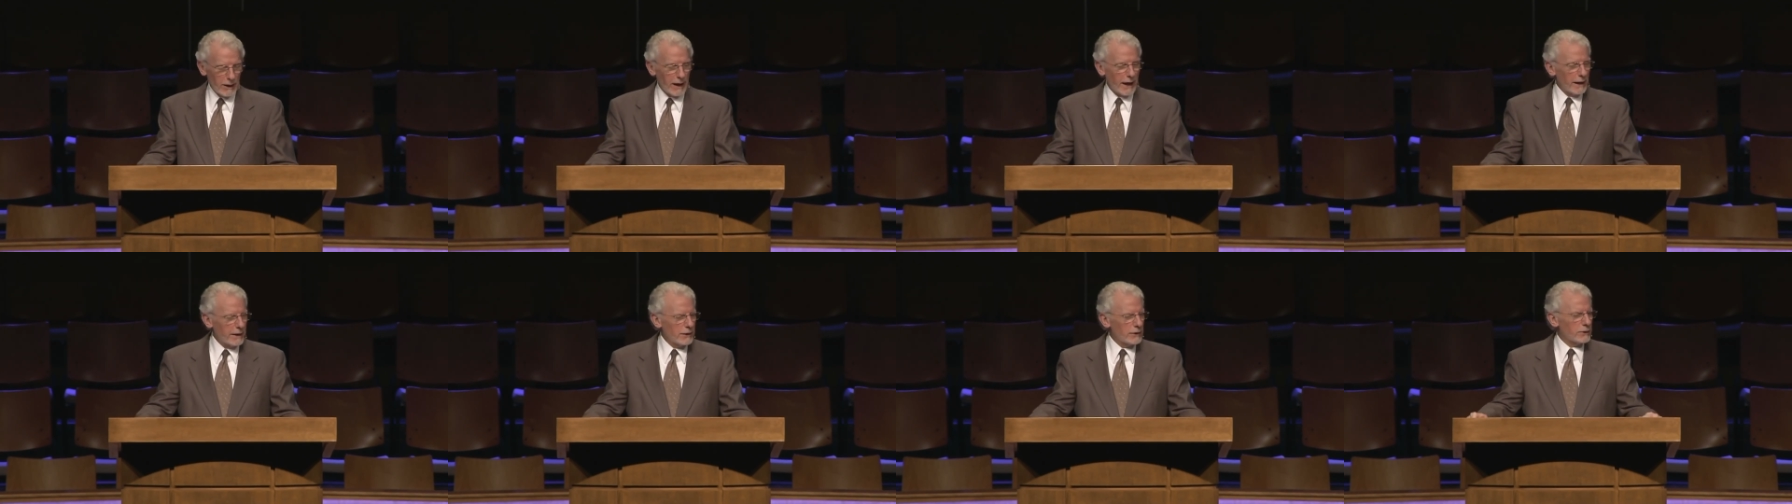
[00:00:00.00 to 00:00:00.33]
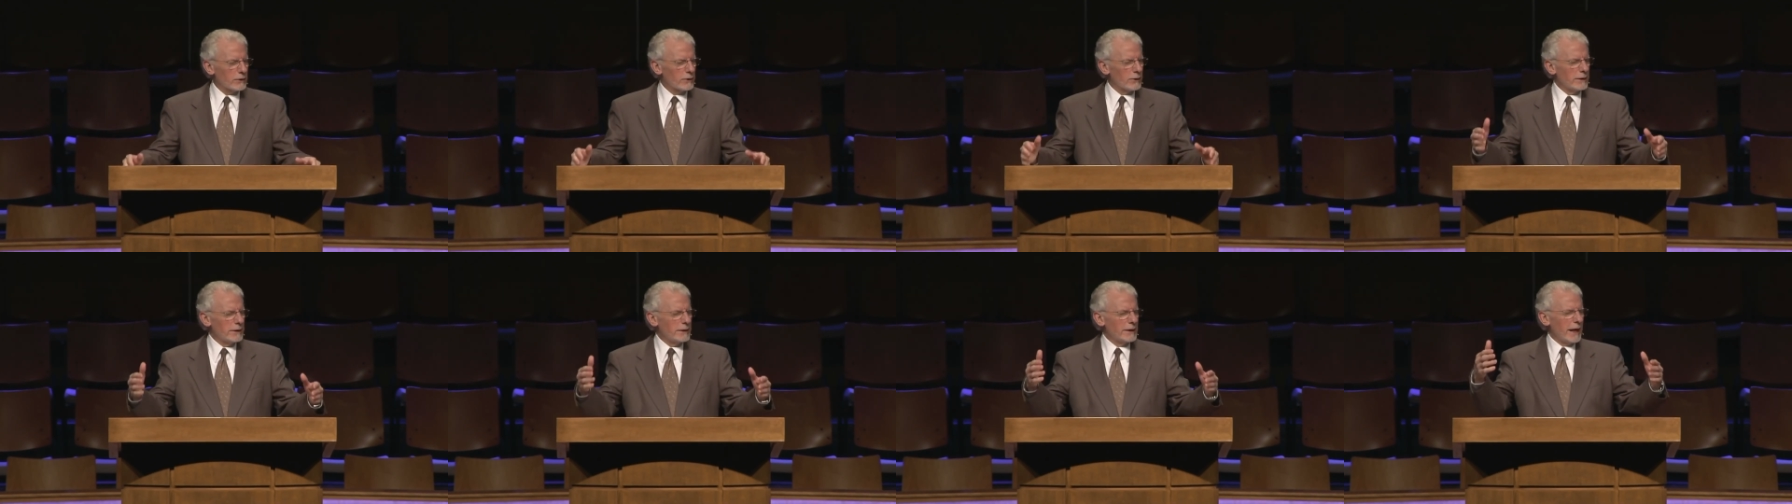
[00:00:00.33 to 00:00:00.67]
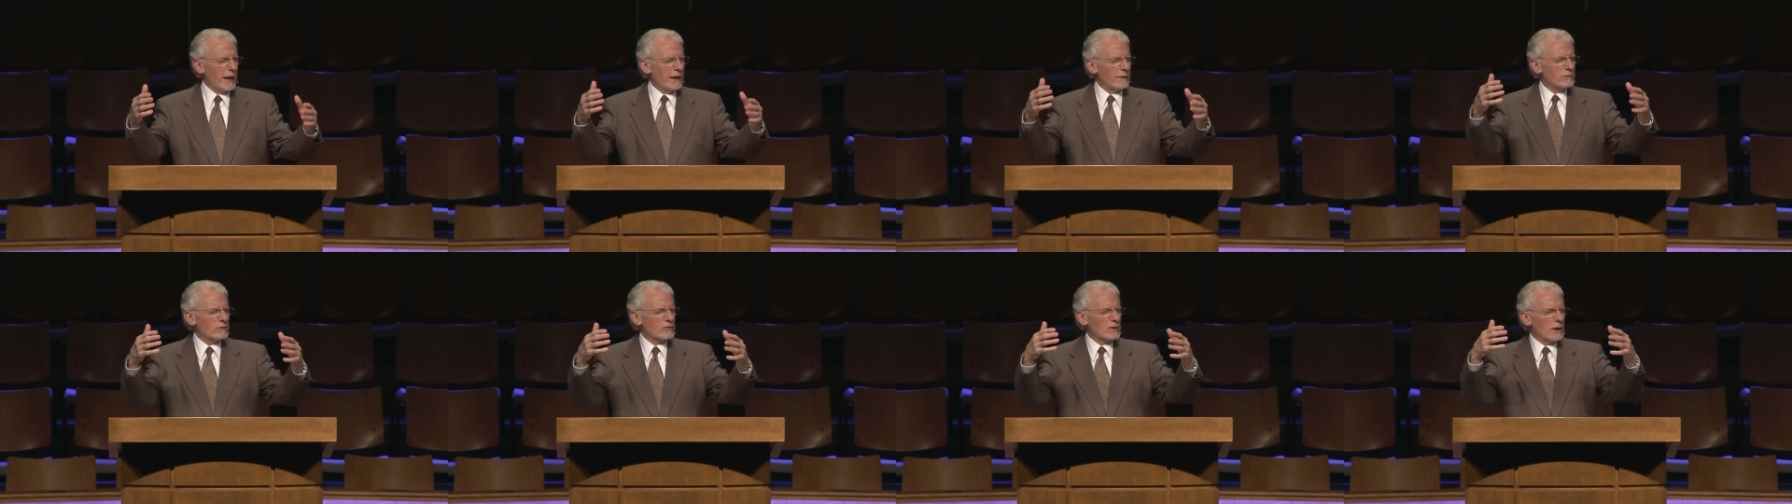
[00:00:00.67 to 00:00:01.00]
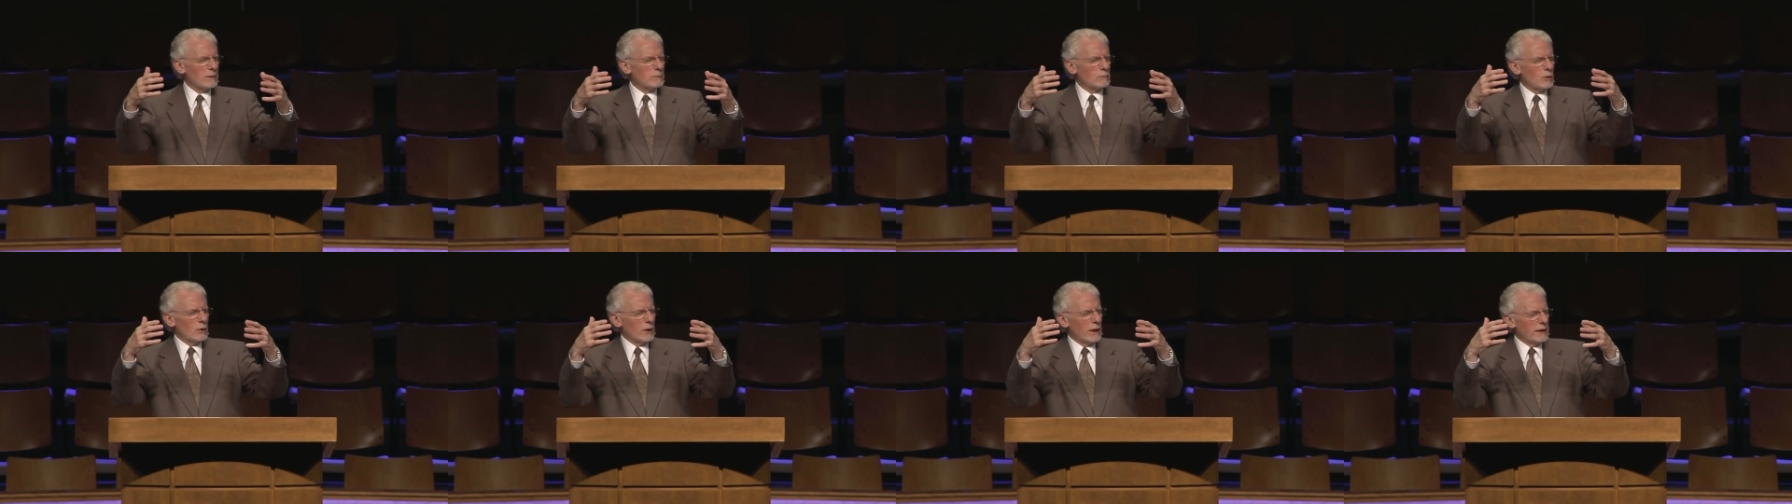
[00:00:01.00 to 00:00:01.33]
how are you going to have
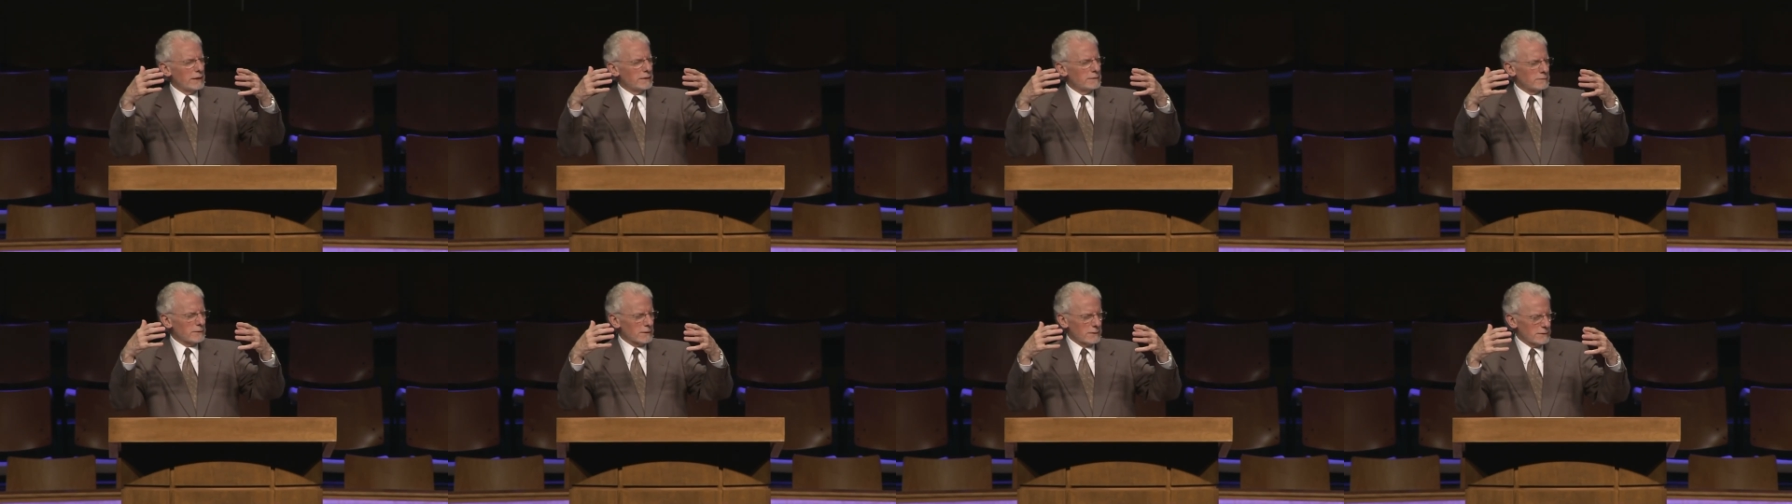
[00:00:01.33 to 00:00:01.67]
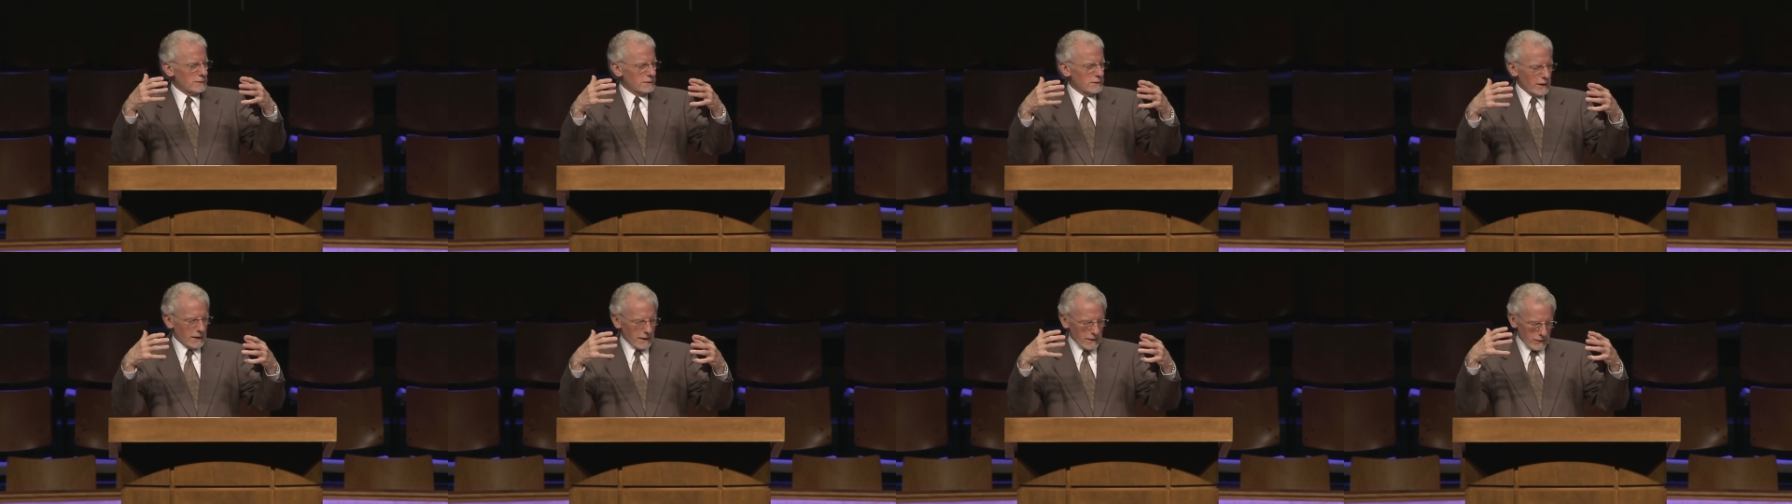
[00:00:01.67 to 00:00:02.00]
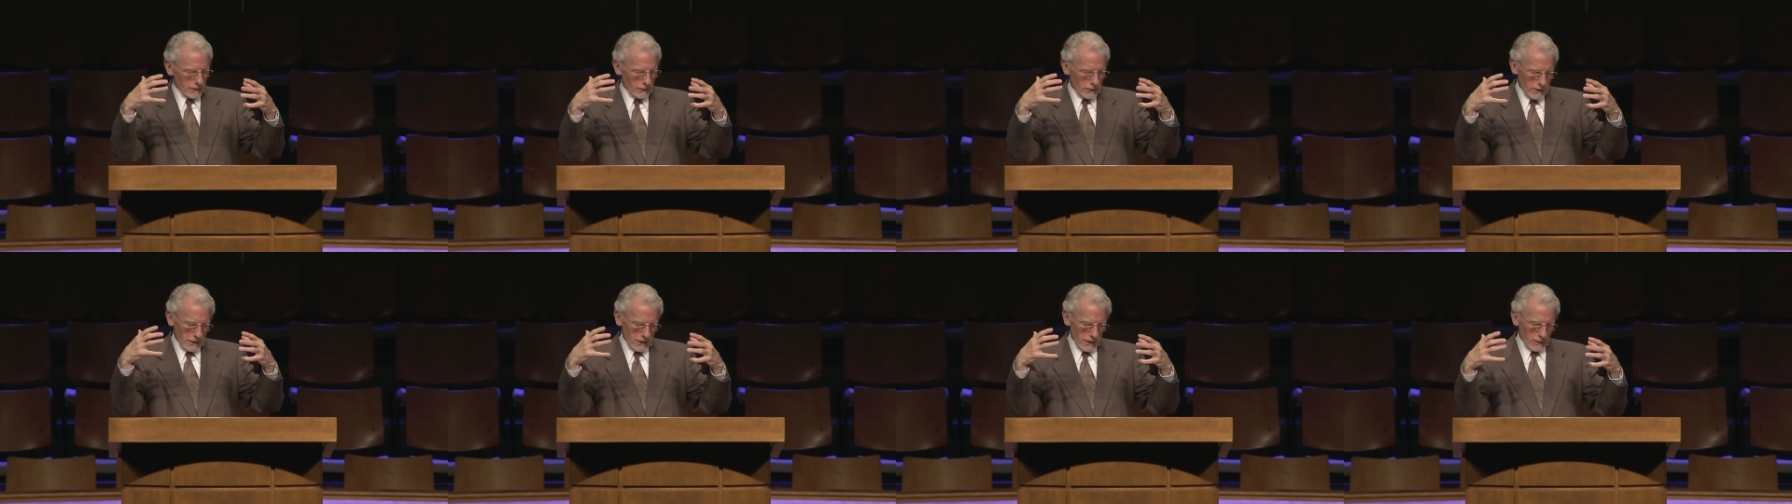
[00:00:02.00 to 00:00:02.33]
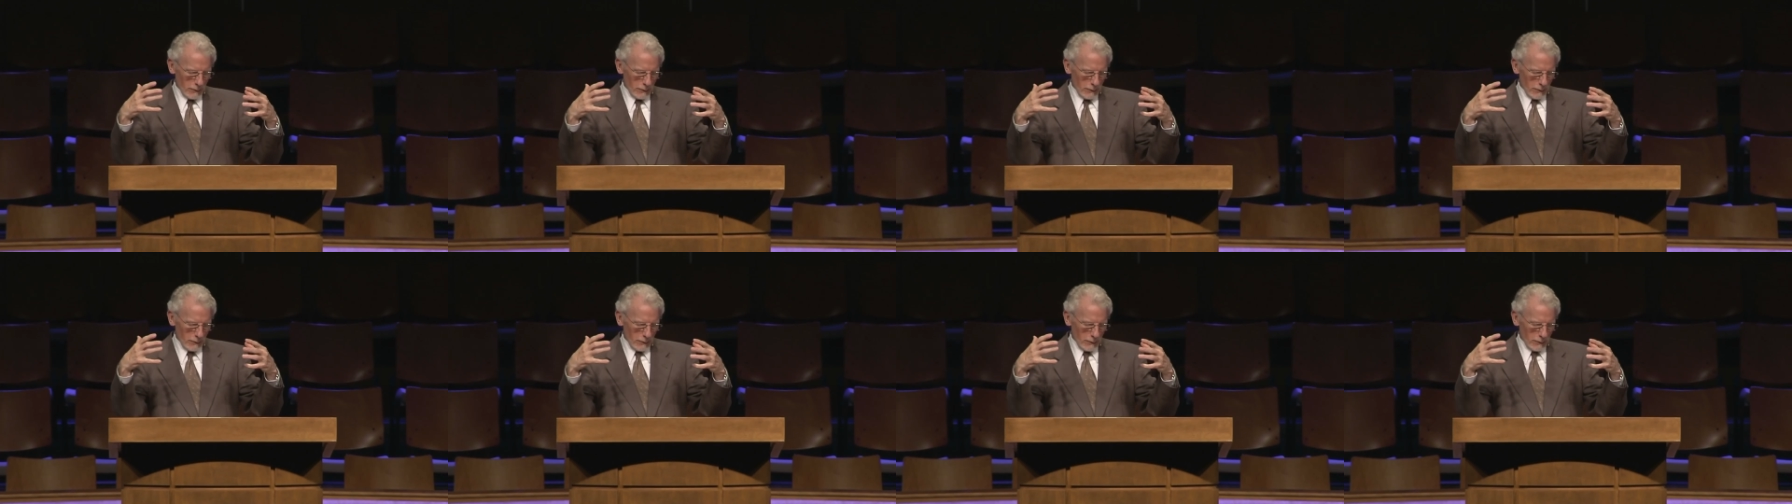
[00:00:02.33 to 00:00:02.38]
someone, uh, you know,